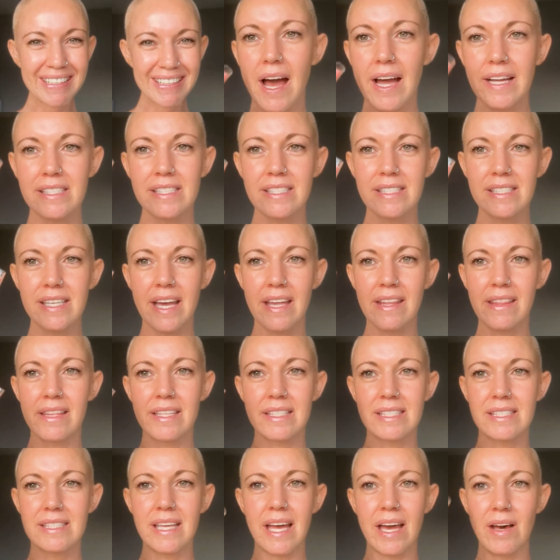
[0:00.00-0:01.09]
I just get
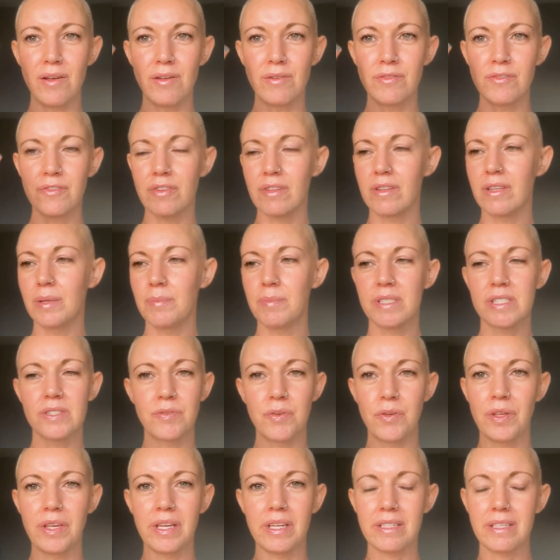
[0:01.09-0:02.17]
this e l f lip
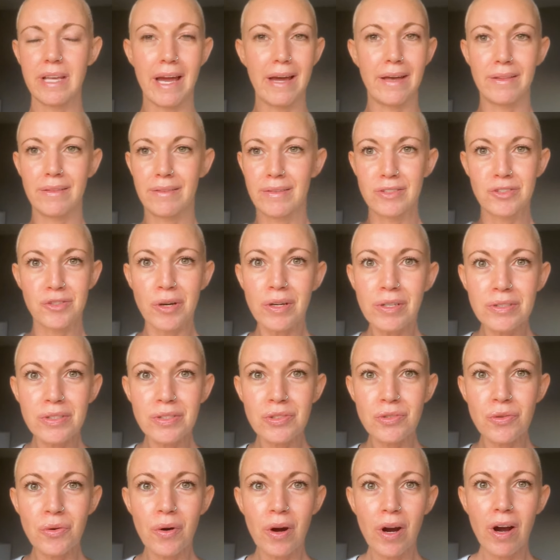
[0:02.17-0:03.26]
exfoliant at the
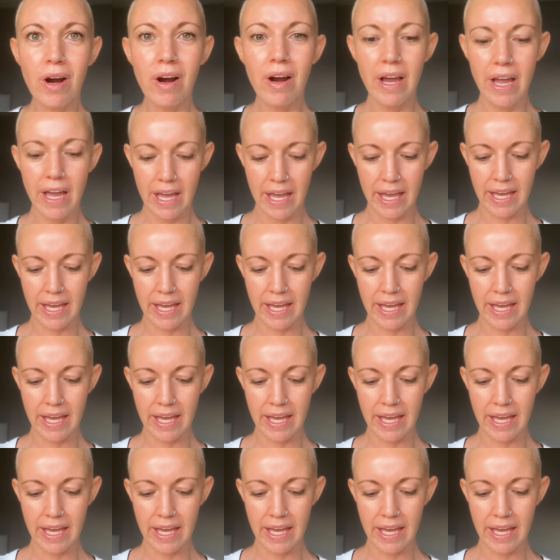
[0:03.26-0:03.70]
drugstore,